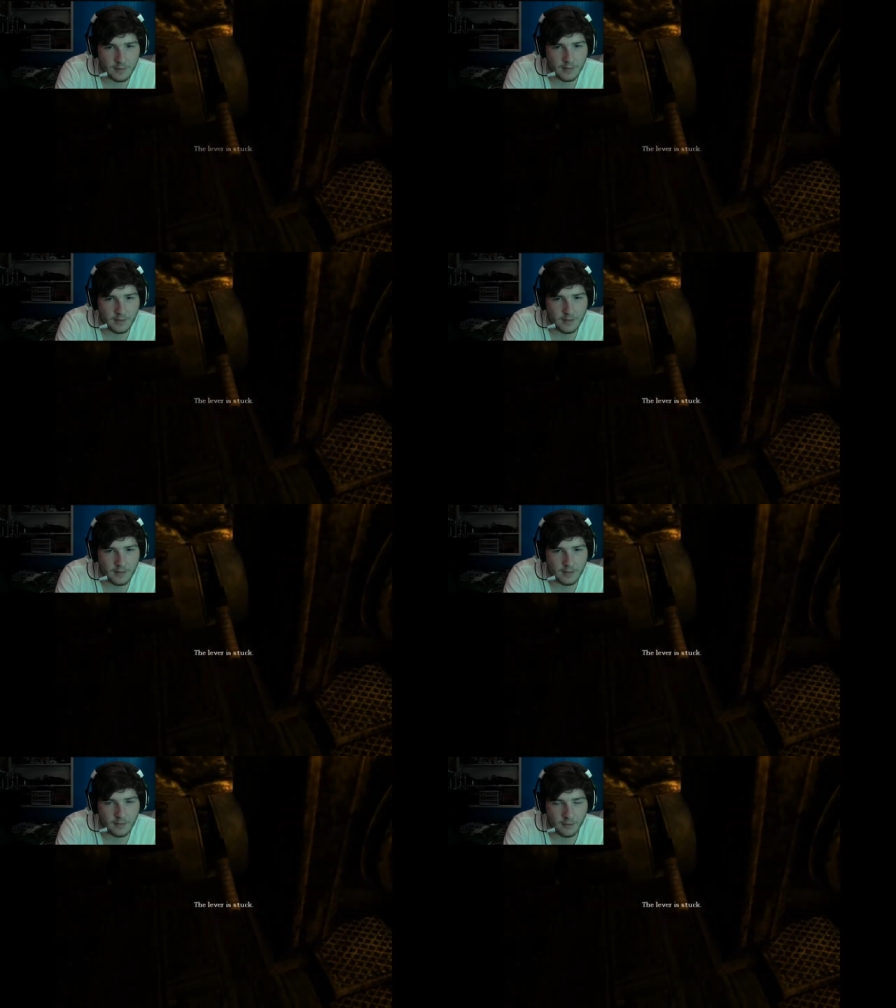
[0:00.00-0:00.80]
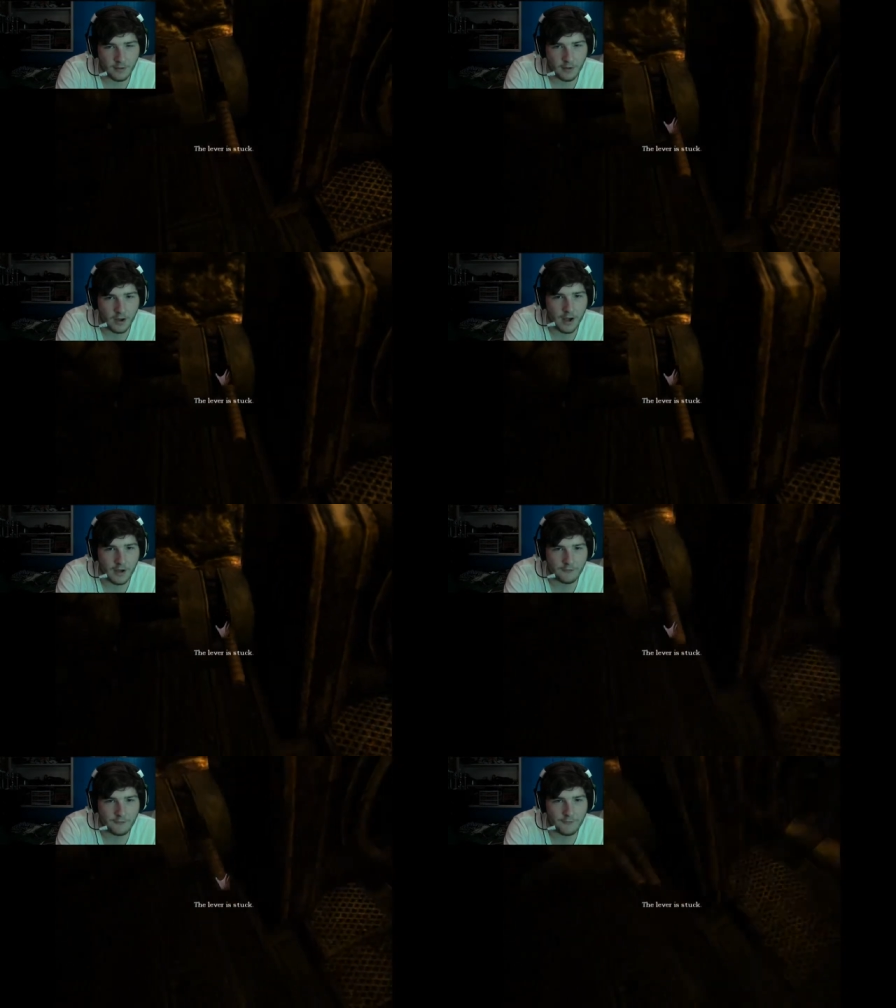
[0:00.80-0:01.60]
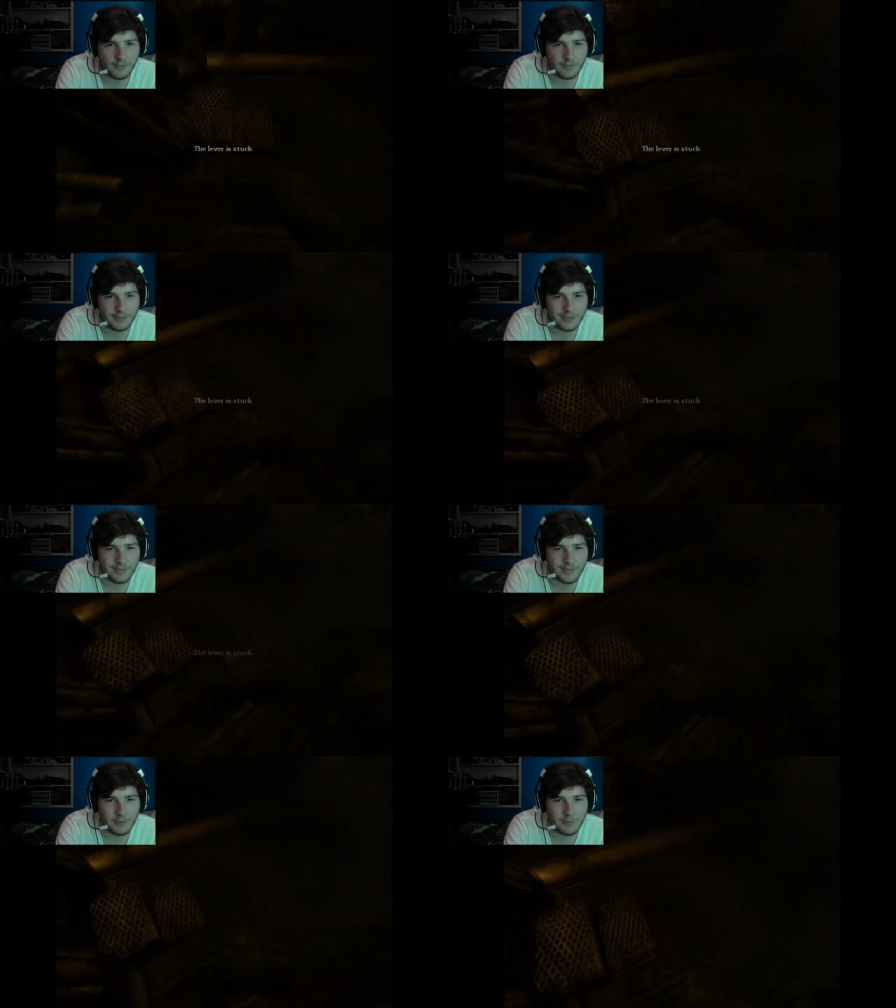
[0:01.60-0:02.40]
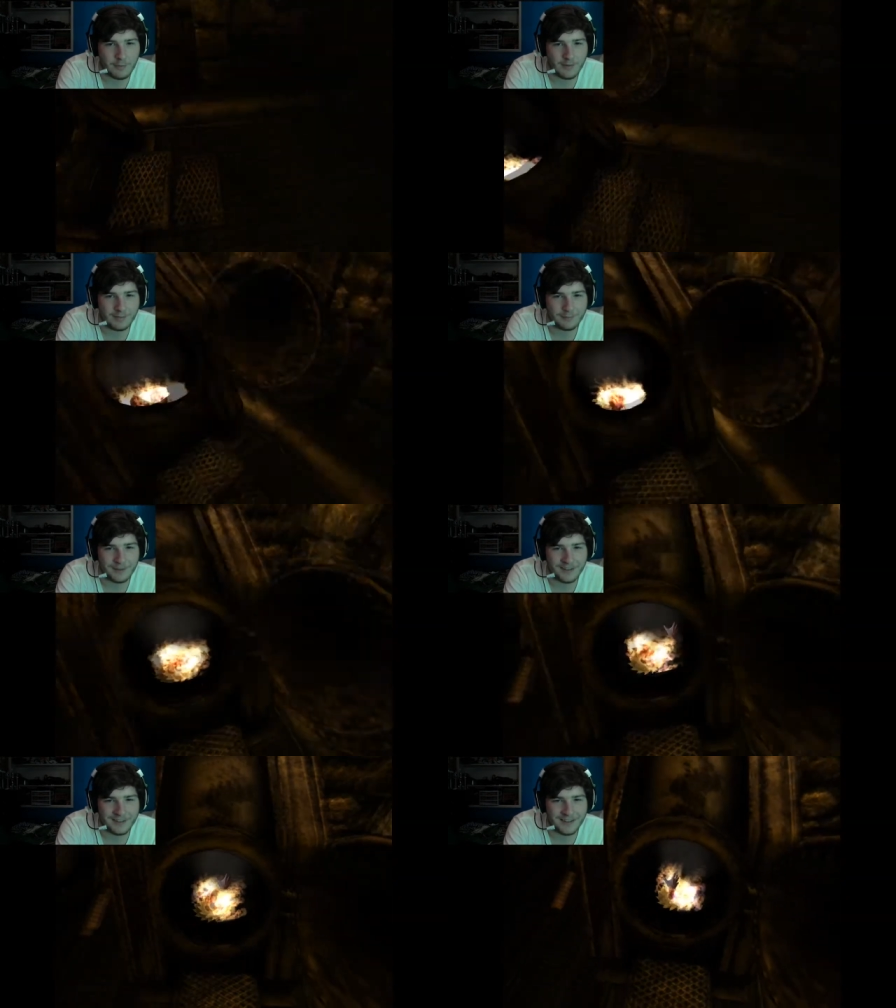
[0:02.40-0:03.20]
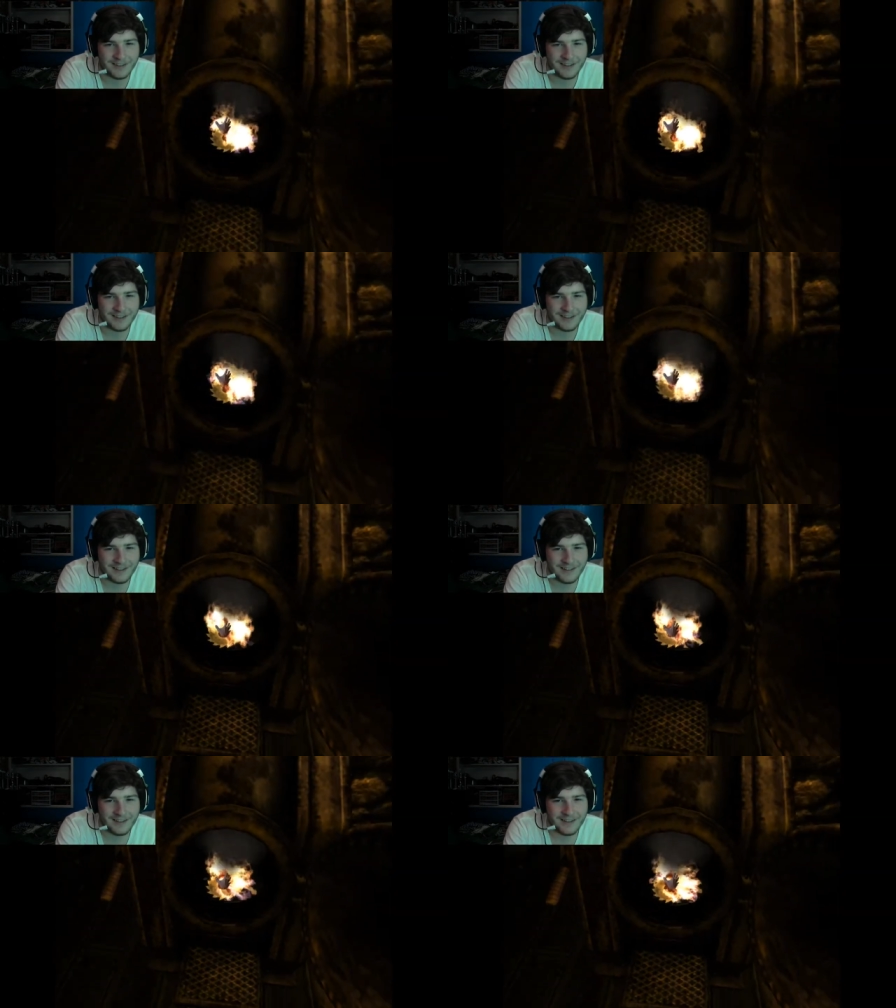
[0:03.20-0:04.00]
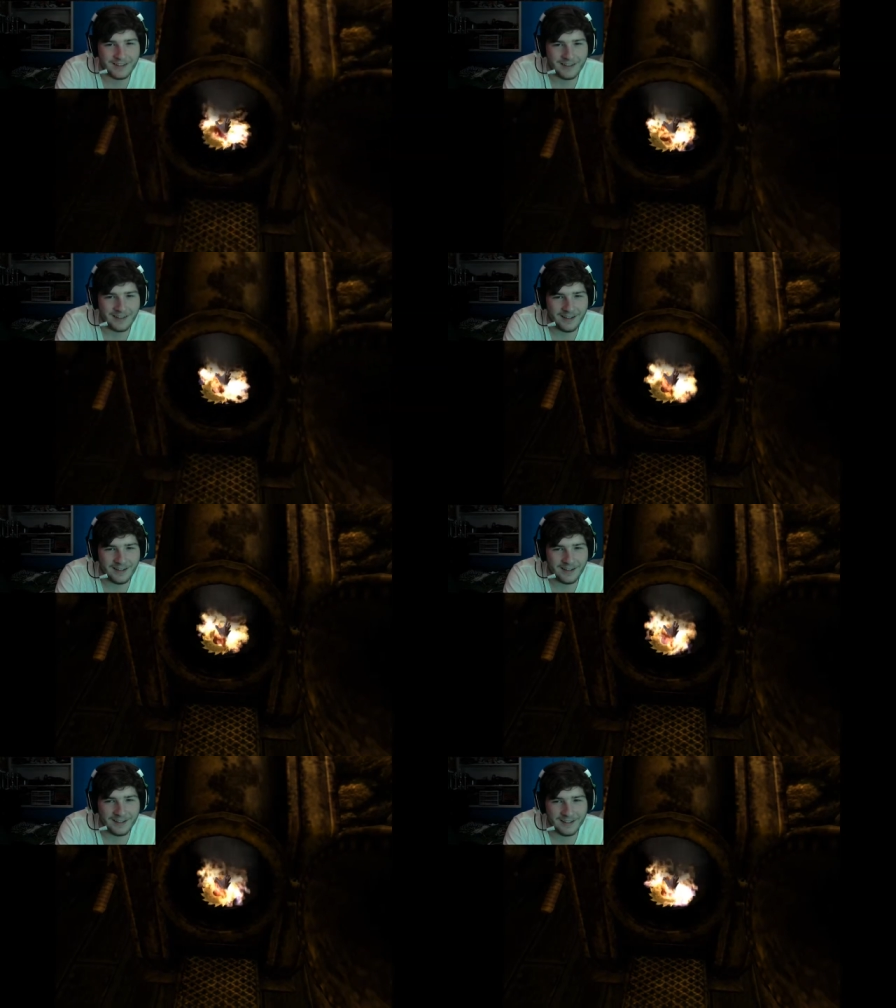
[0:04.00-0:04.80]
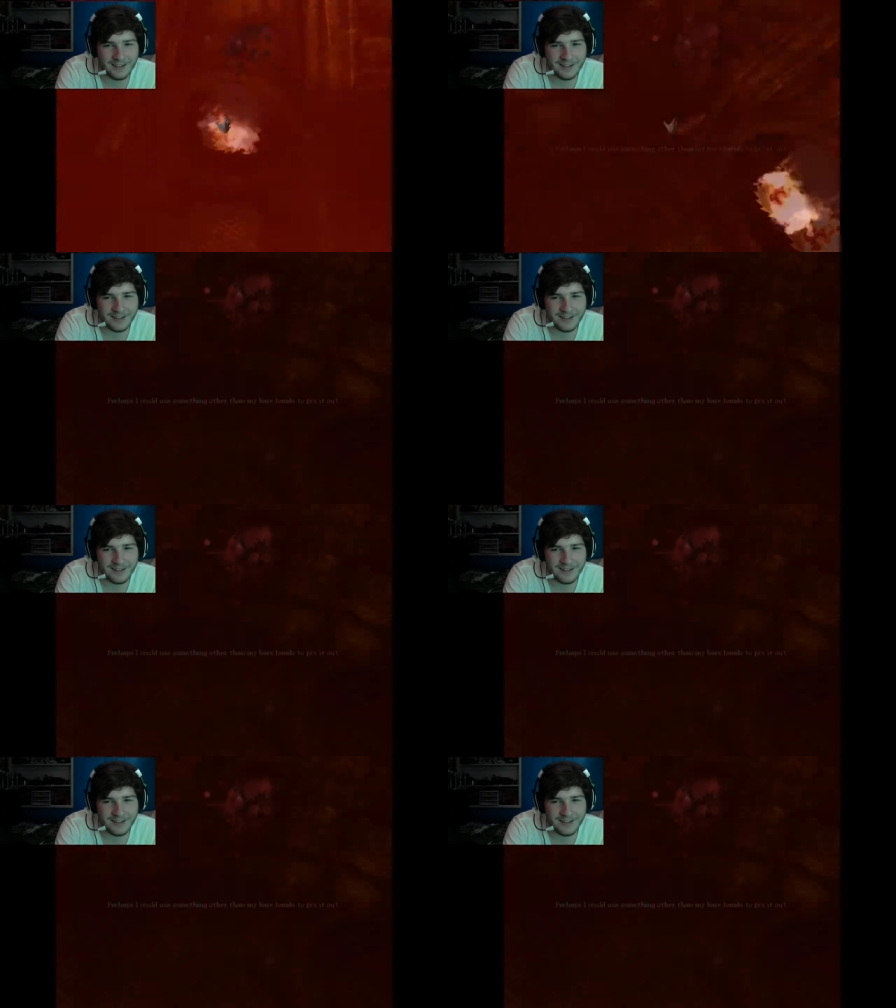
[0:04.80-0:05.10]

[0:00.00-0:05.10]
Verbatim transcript: Damn it! Turn it off! Give me the bucket! Ah!